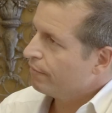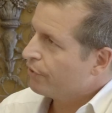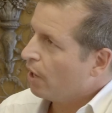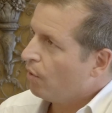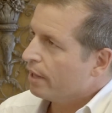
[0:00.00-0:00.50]

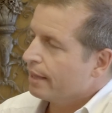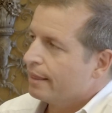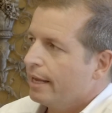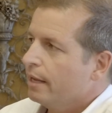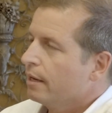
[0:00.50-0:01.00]
So
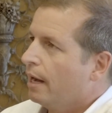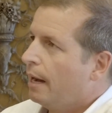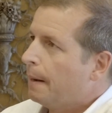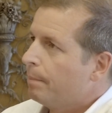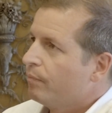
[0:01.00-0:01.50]
it
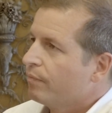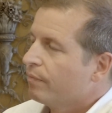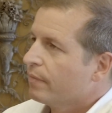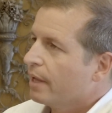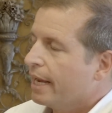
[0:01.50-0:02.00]

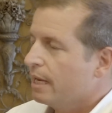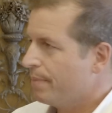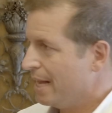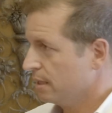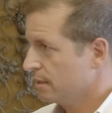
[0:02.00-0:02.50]

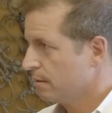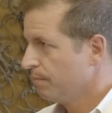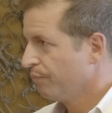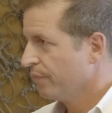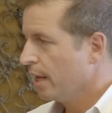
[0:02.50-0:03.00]
depends.
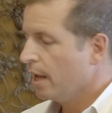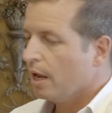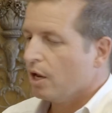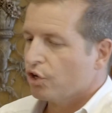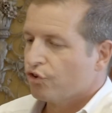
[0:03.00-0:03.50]

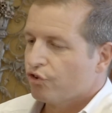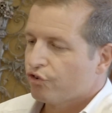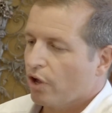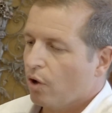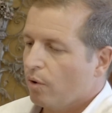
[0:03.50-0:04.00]

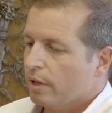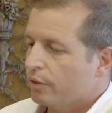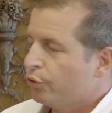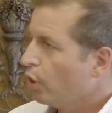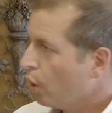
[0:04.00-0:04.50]
So
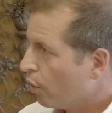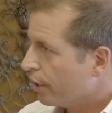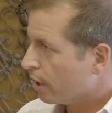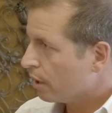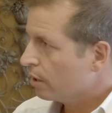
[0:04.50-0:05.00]
the
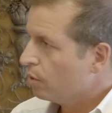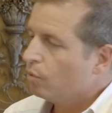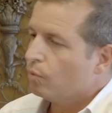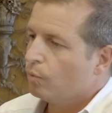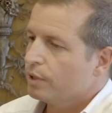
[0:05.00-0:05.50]
lawyer
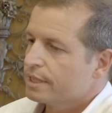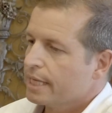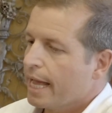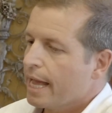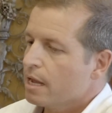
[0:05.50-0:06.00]
will
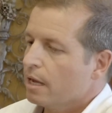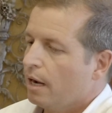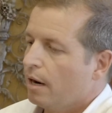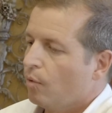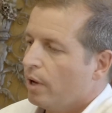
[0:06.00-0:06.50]
say,
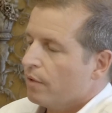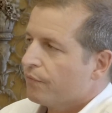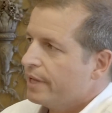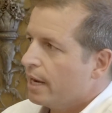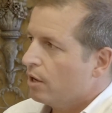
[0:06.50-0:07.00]
well,
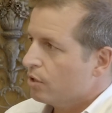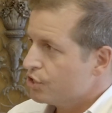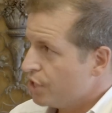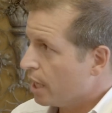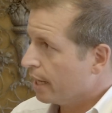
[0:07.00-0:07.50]
if they are not
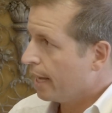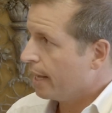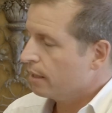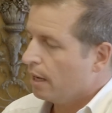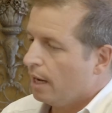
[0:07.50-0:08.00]
sharing it,